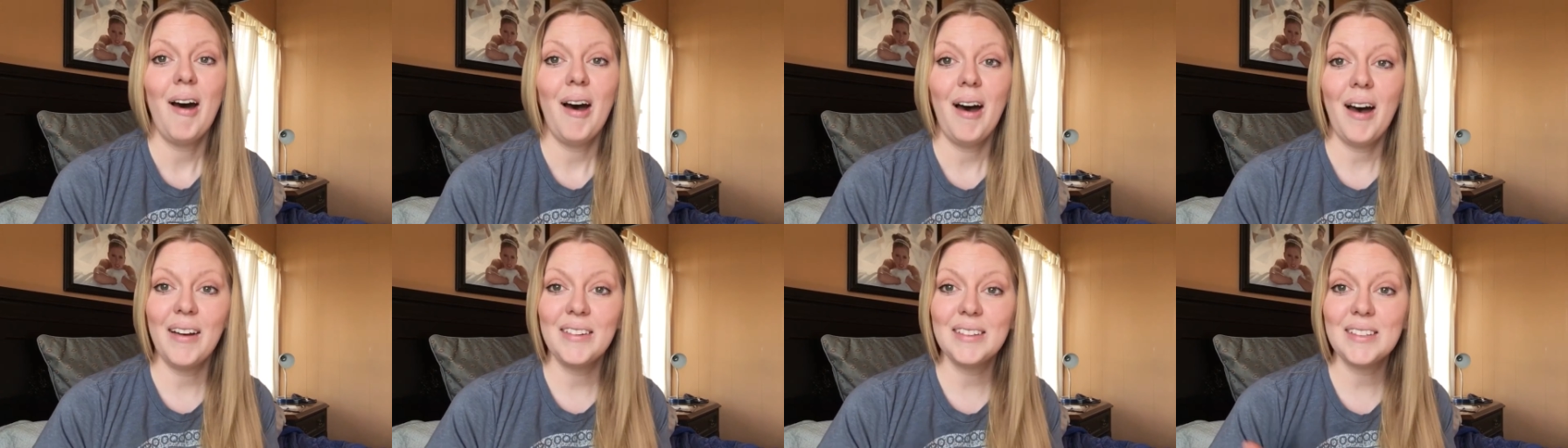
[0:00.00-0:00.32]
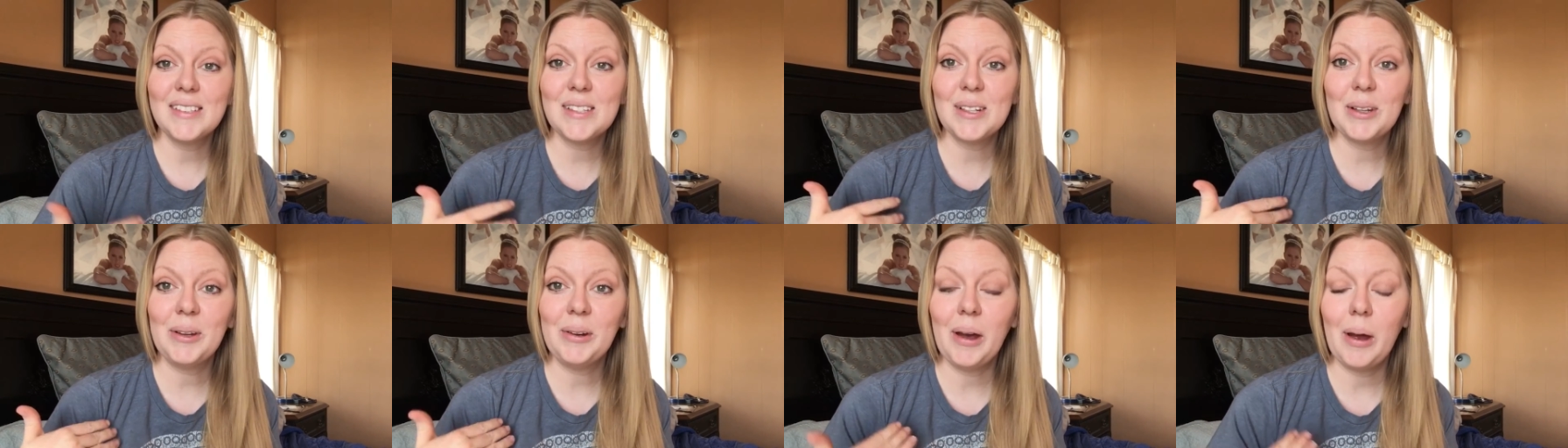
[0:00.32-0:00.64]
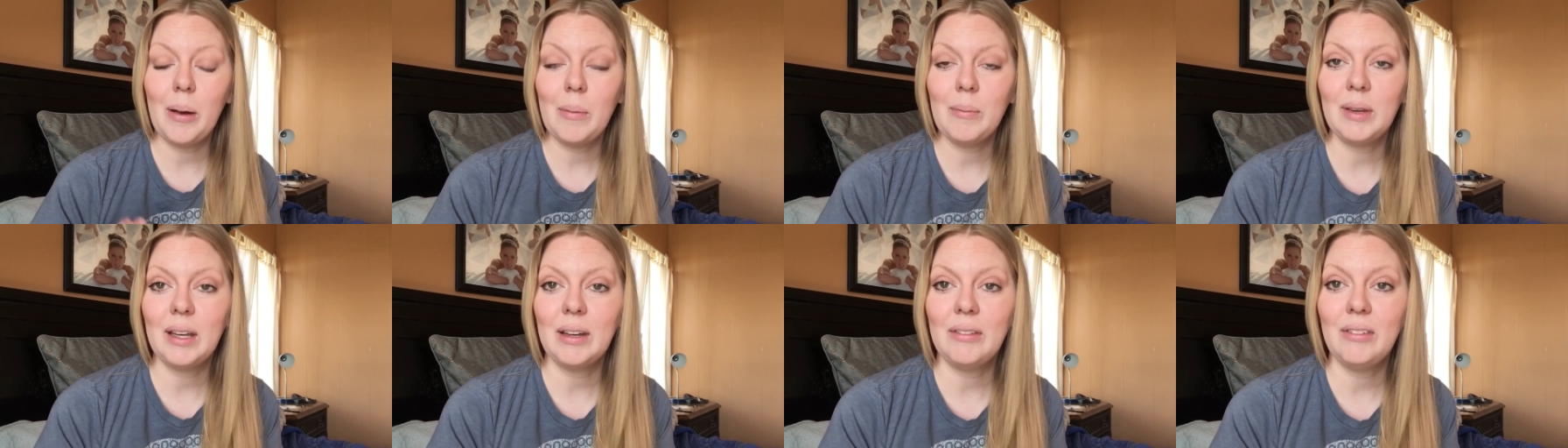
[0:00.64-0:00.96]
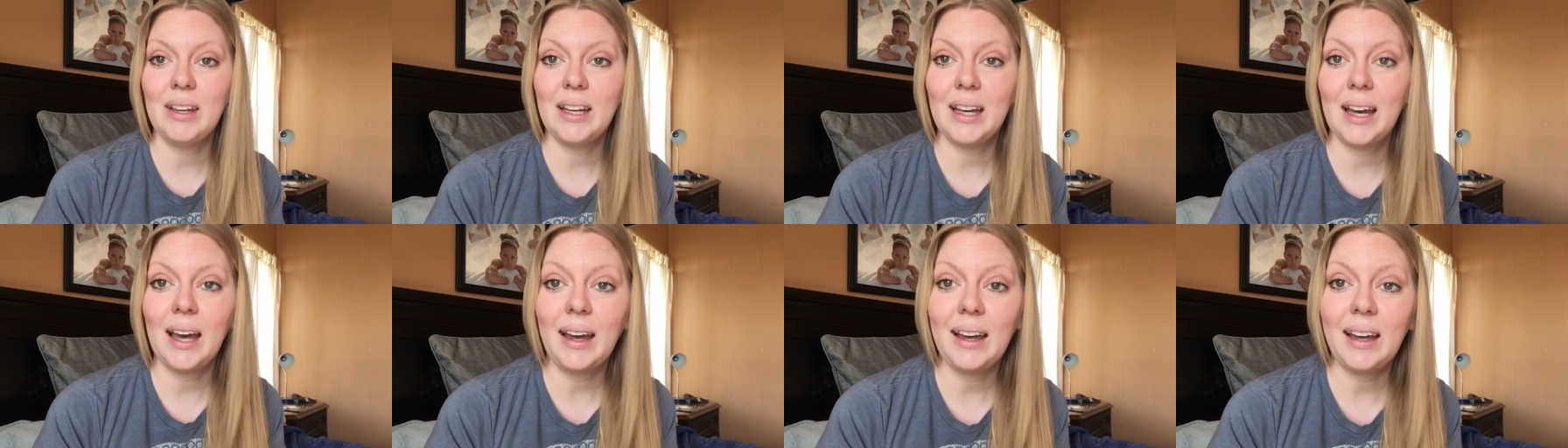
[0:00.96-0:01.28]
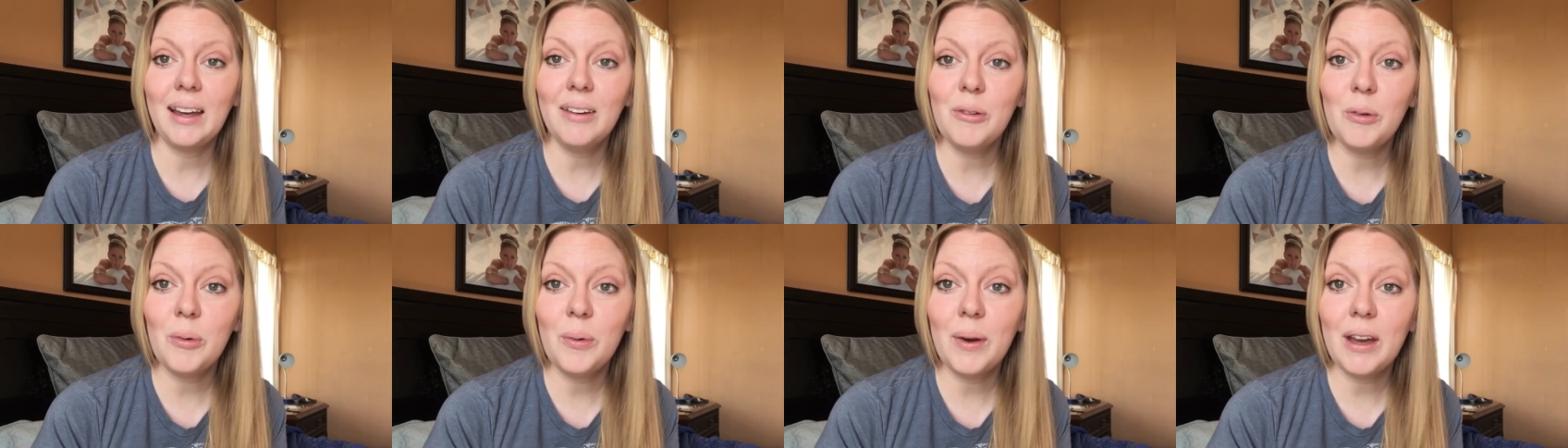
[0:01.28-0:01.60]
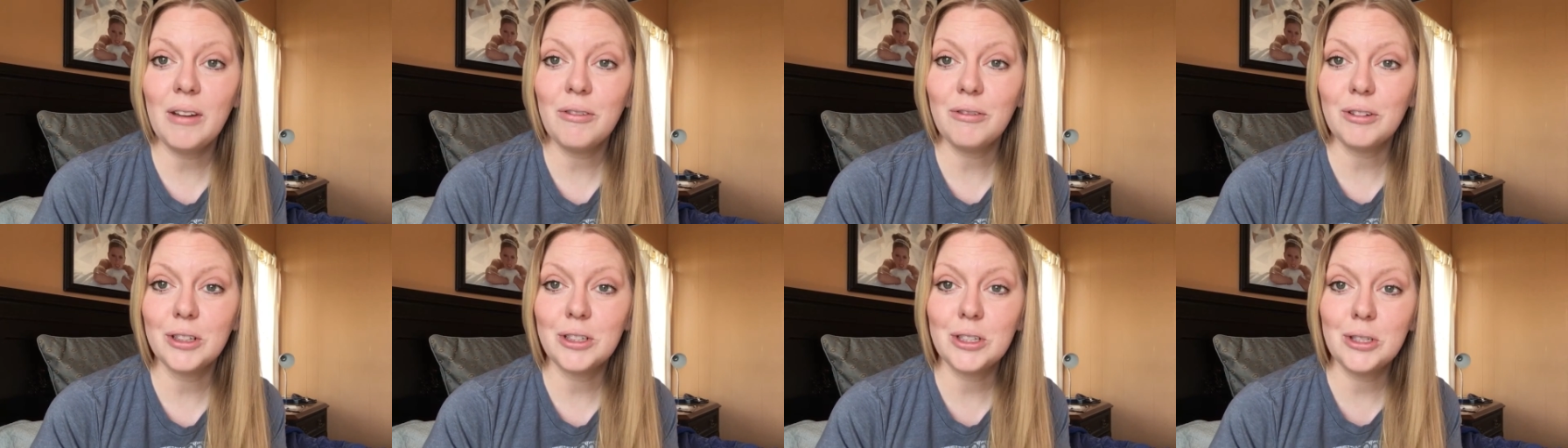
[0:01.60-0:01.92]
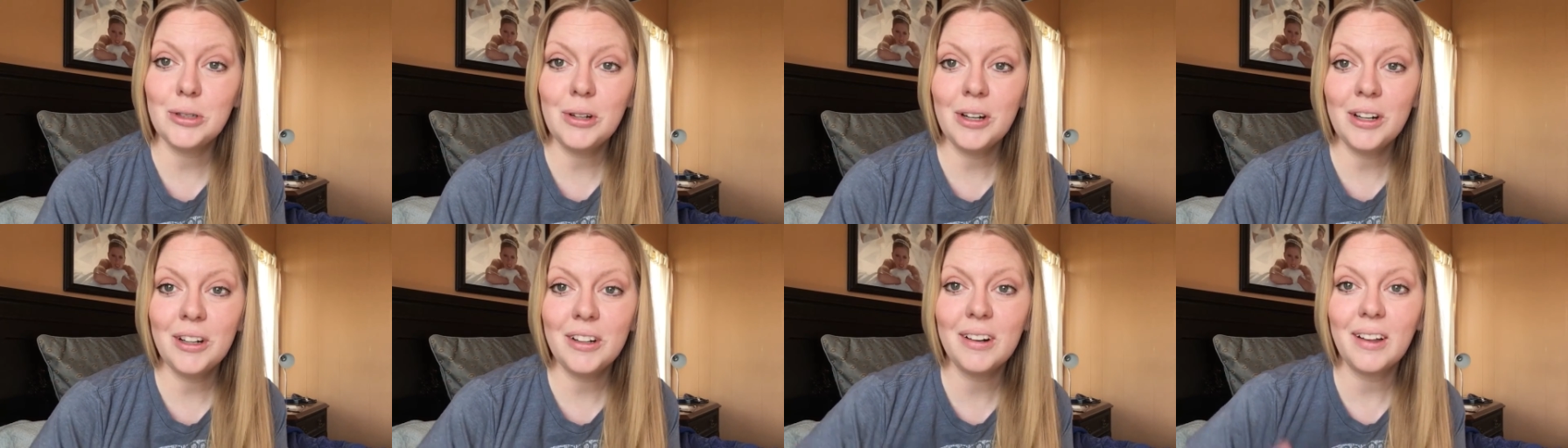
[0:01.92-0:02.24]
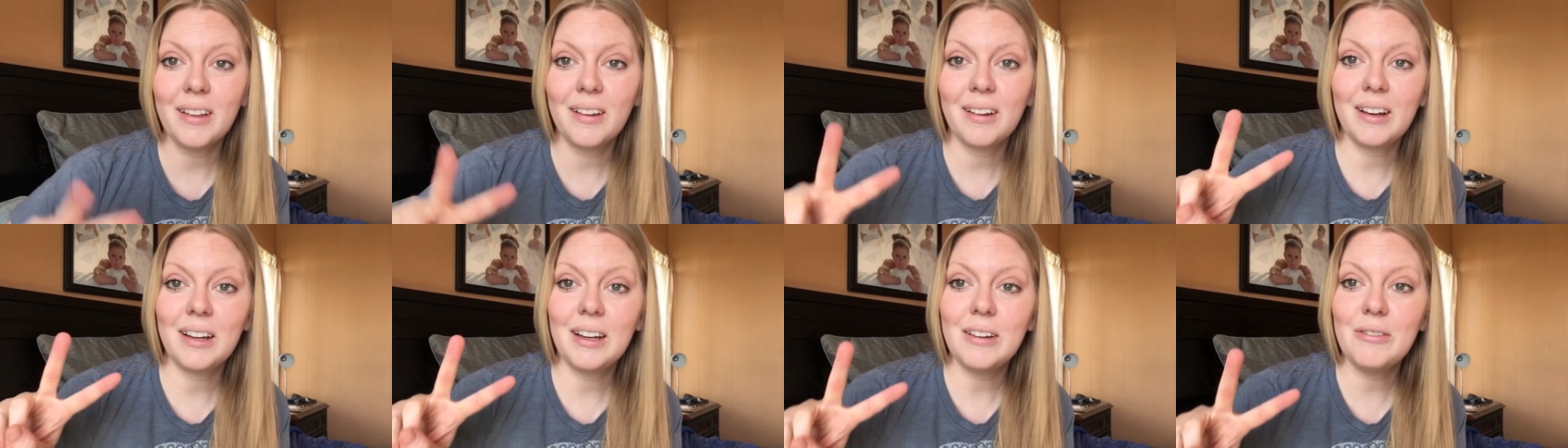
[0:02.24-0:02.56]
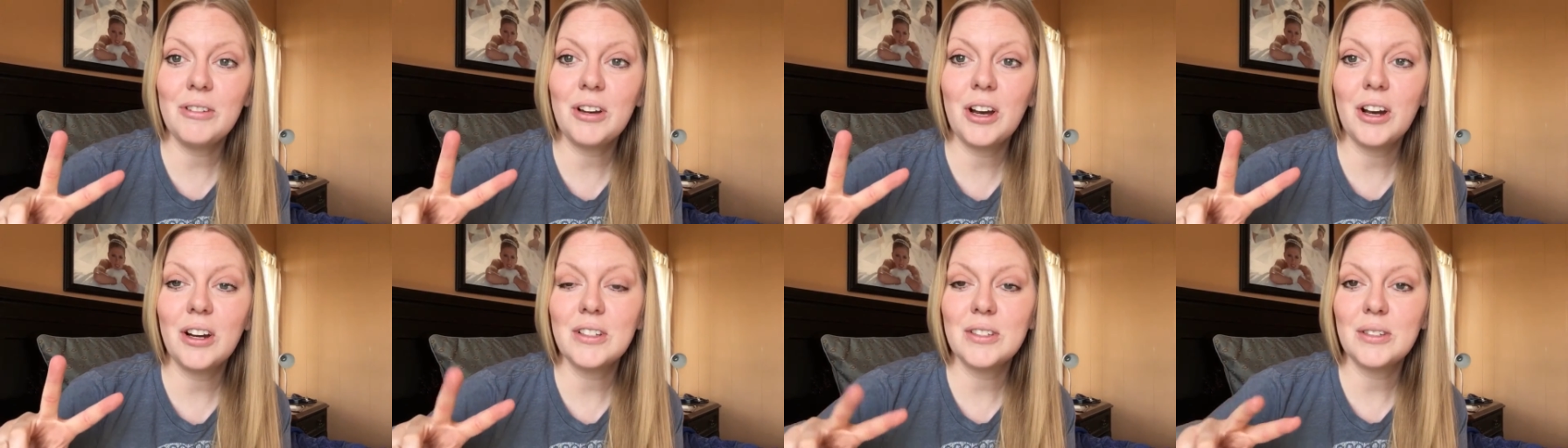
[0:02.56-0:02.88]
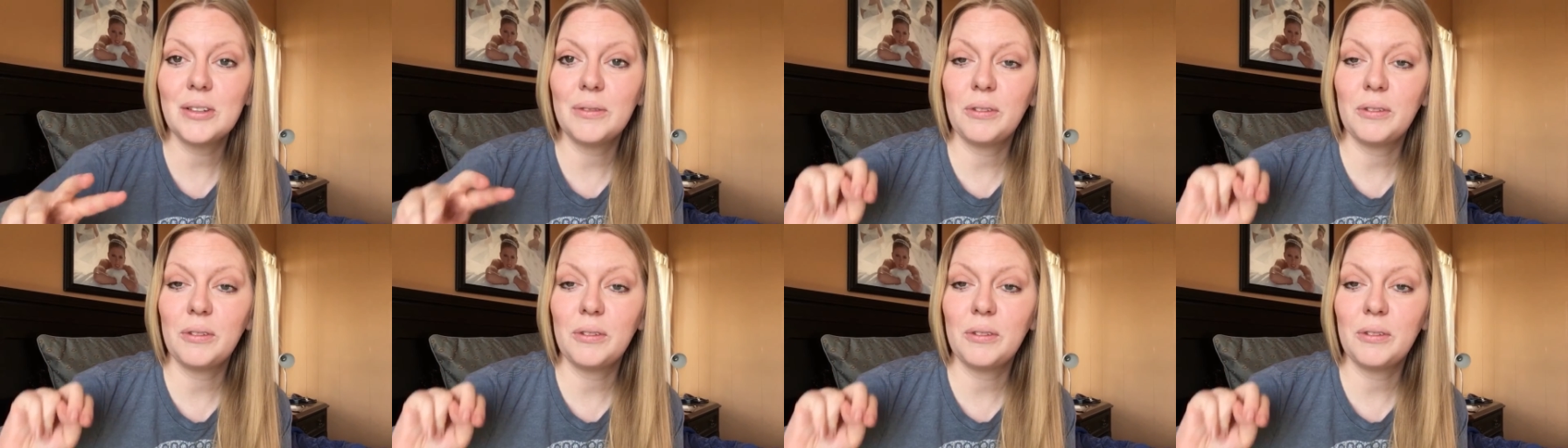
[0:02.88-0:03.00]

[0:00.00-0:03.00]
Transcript: Also, I'm giving a giveaway for $200 gift cards.